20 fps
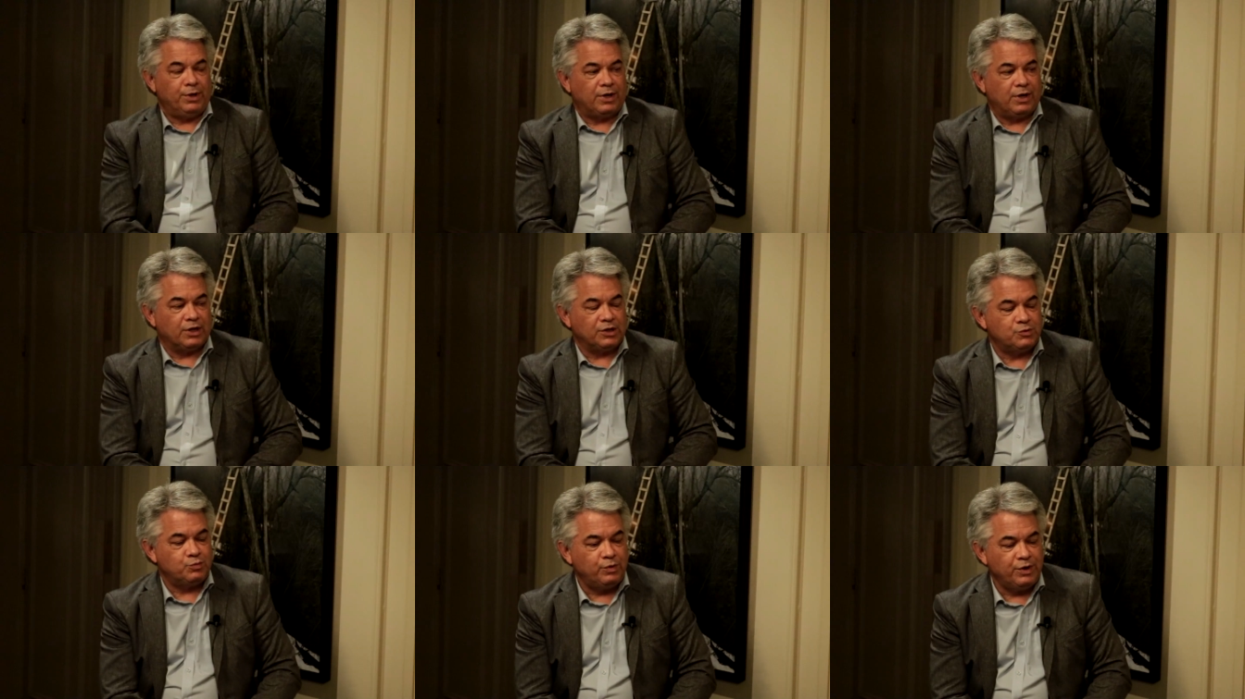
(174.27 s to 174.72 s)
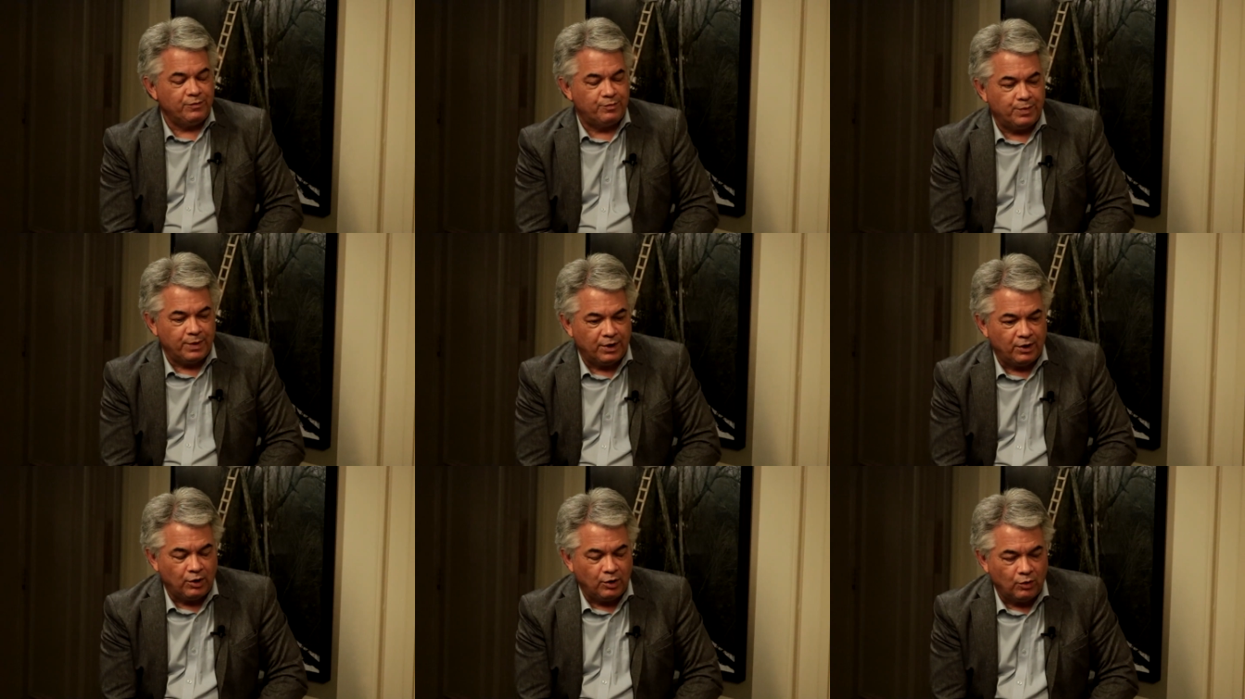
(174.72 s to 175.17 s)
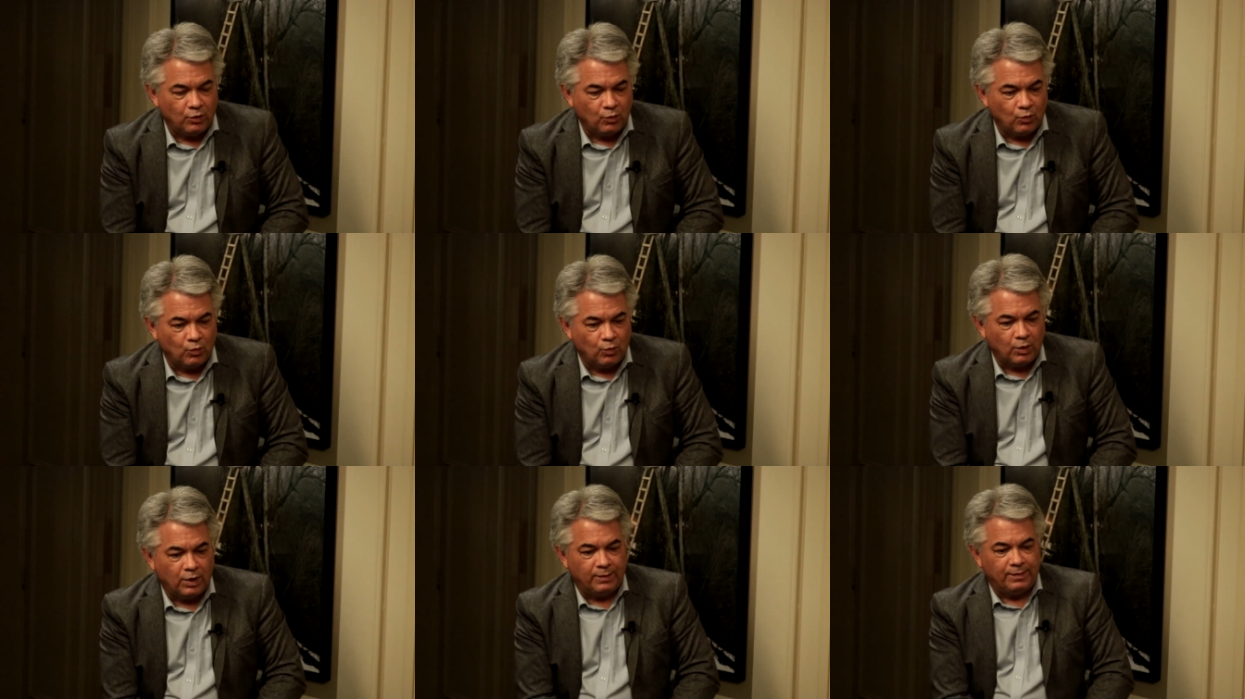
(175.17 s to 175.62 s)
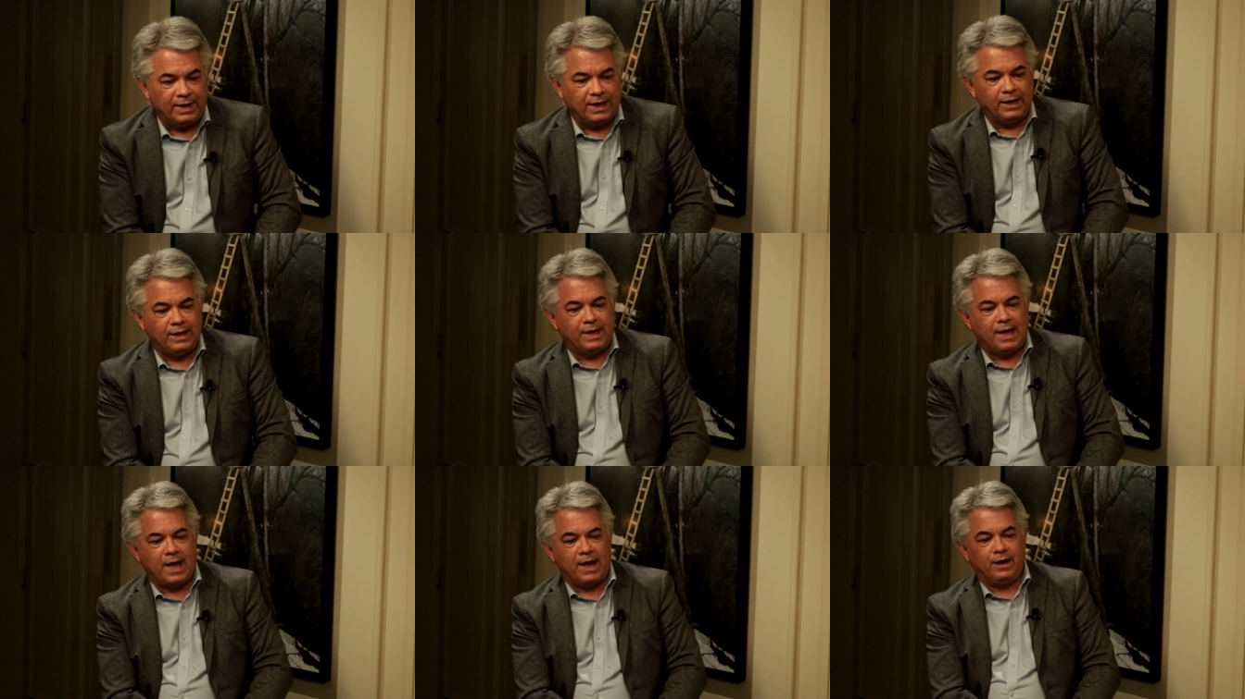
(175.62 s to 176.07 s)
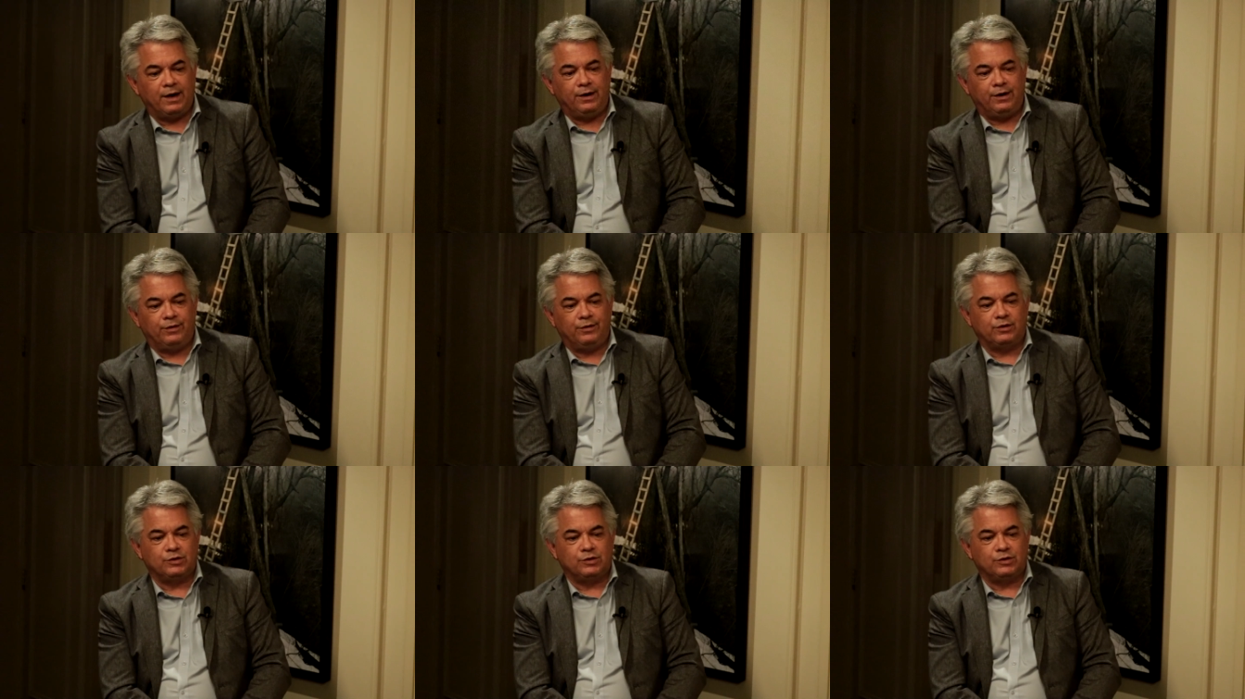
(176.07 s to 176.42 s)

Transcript: Because we've been... In Canada,